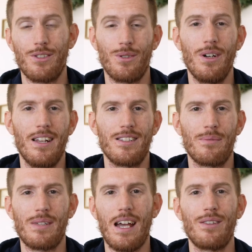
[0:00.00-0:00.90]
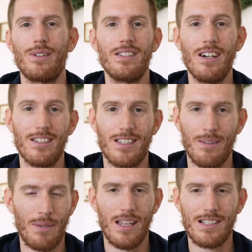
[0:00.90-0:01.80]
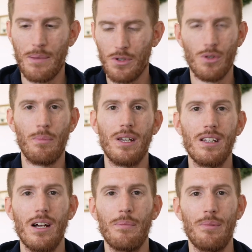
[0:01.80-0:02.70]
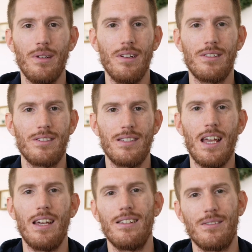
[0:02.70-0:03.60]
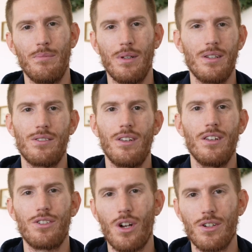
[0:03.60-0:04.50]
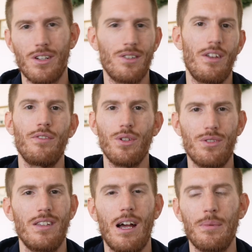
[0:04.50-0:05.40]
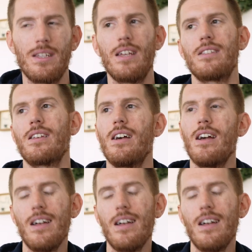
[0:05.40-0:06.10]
So it ends up gathering dust. And by the time you go to pick it up, it's dead because you need to charge it because you haven't used it in how many days.